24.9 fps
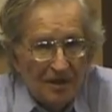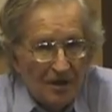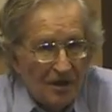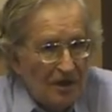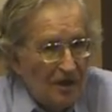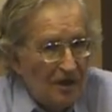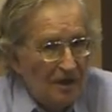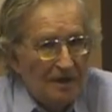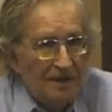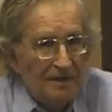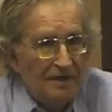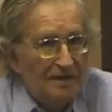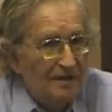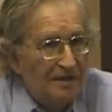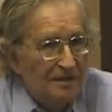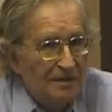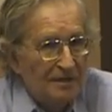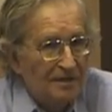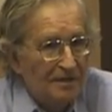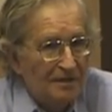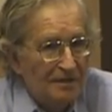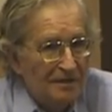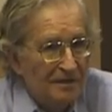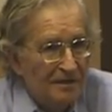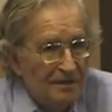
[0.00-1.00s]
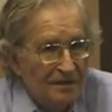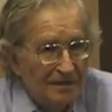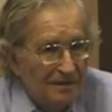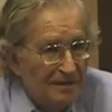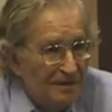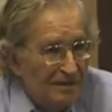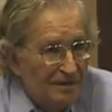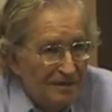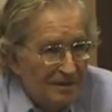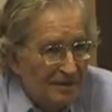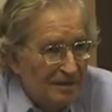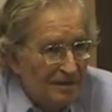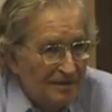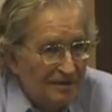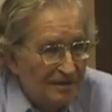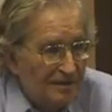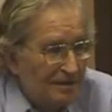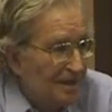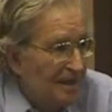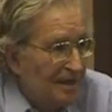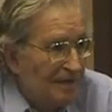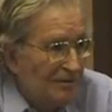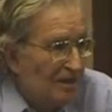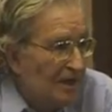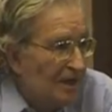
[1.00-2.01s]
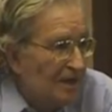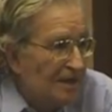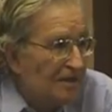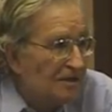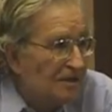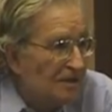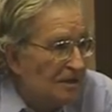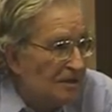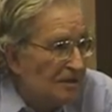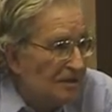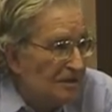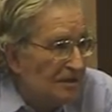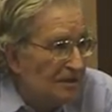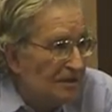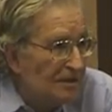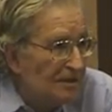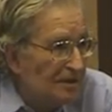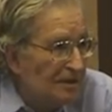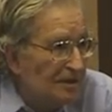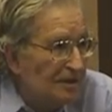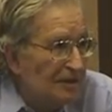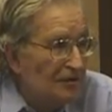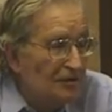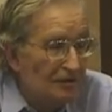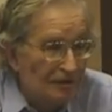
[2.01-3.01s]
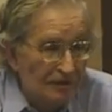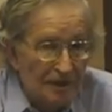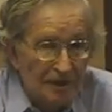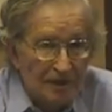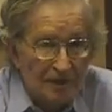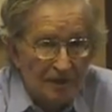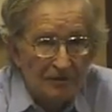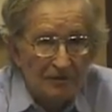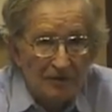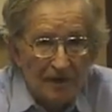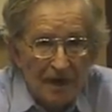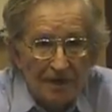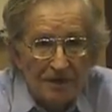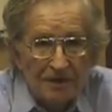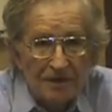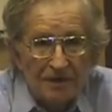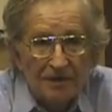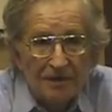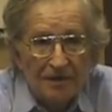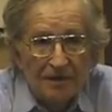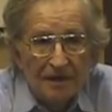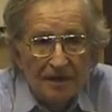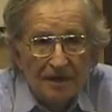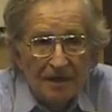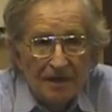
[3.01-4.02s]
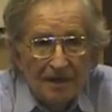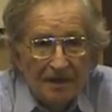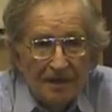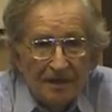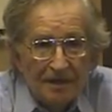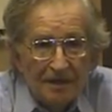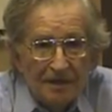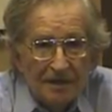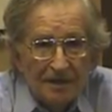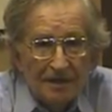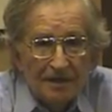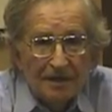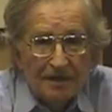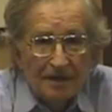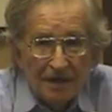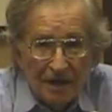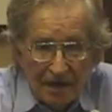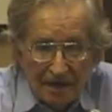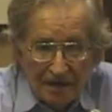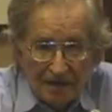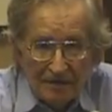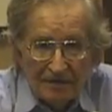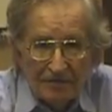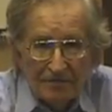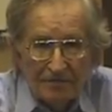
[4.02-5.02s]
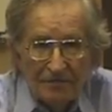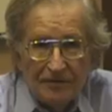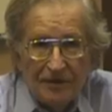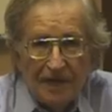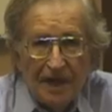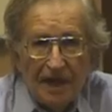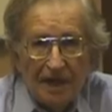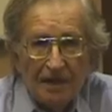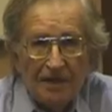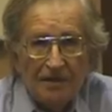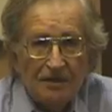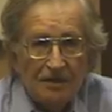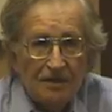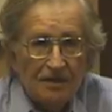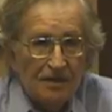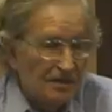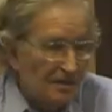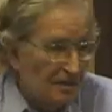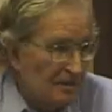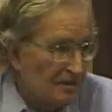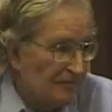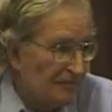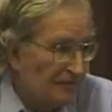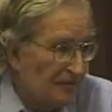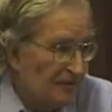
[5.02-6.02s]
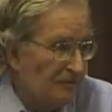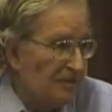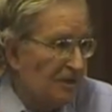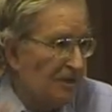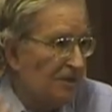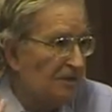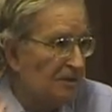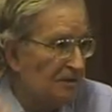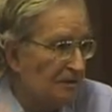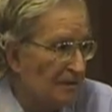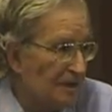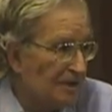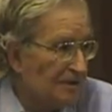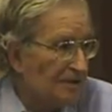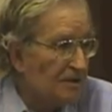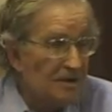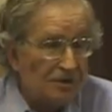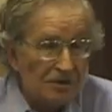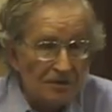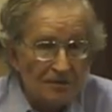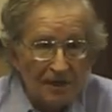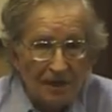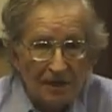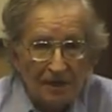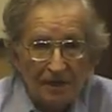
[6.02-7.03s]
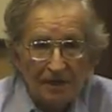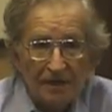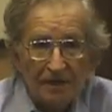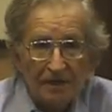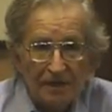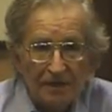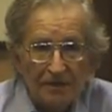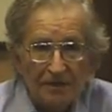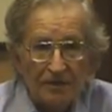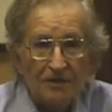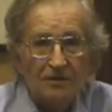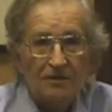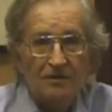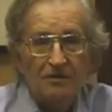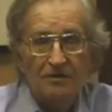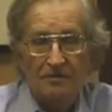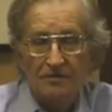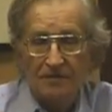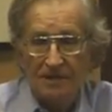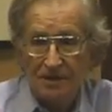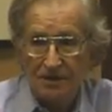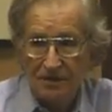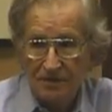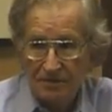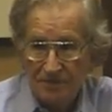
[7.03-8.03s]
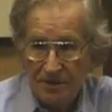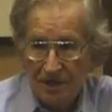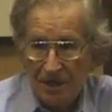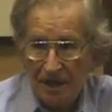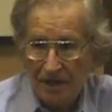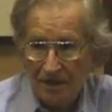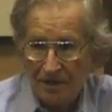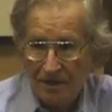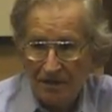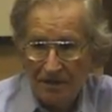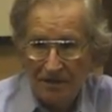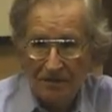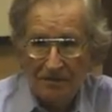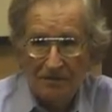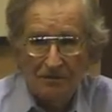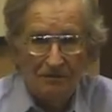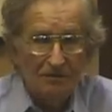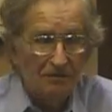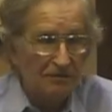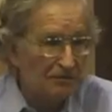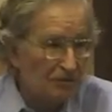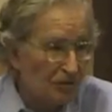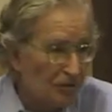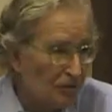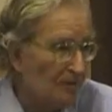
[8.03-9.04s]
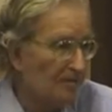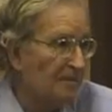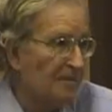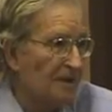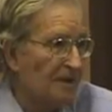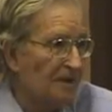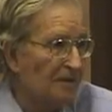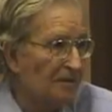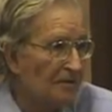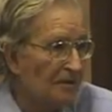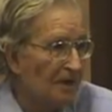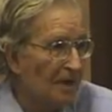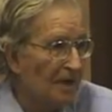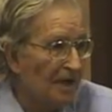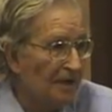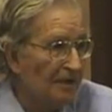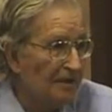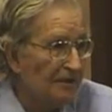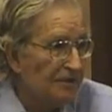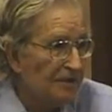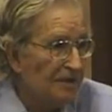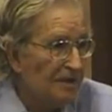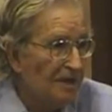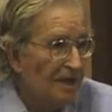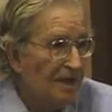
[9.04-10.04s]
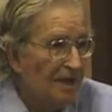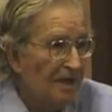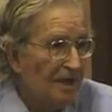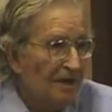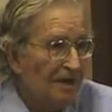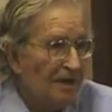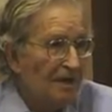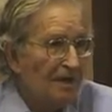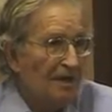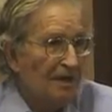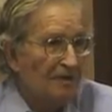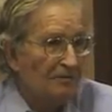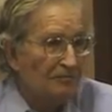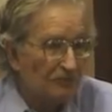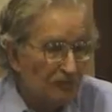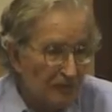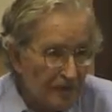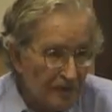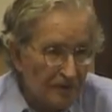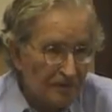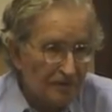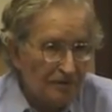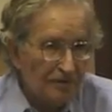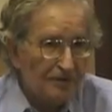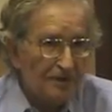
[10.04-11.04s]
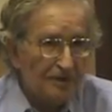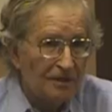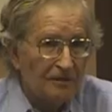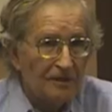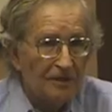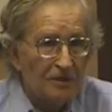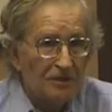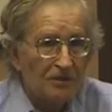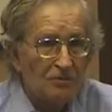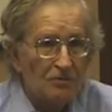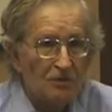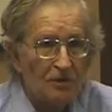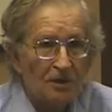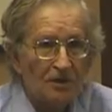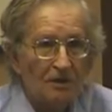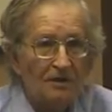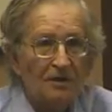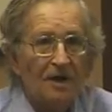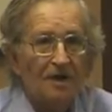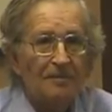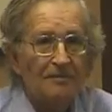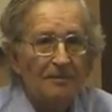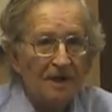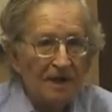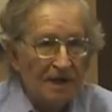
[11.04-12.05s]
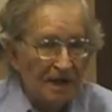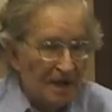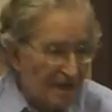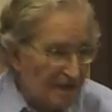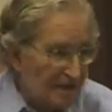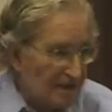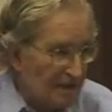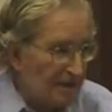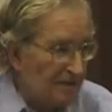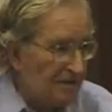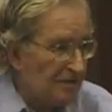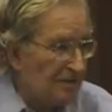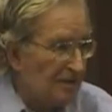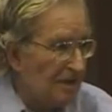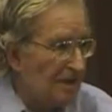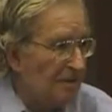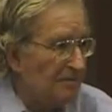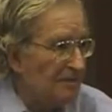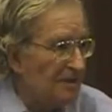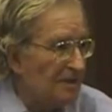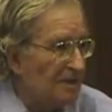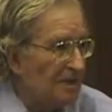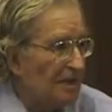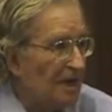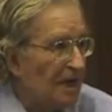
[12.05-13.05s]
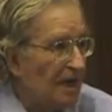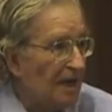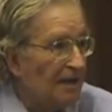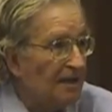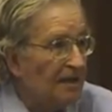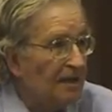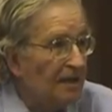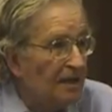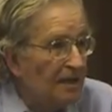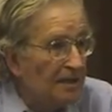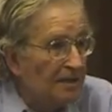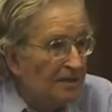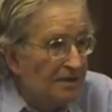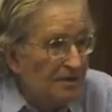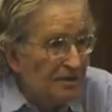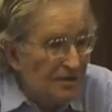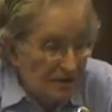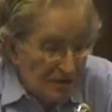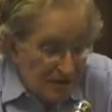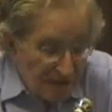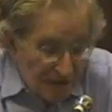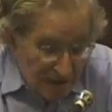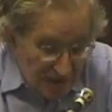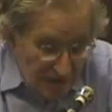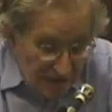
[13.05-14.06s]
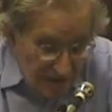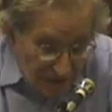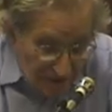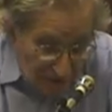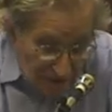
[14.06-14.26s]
say why this isn't overt aggression, the kind of action for which U.S. and Israeli leaders should be subjected to Nuremberg trials, real serious war crime. But again, let's keep to the guidelines and say it's only international terrorism.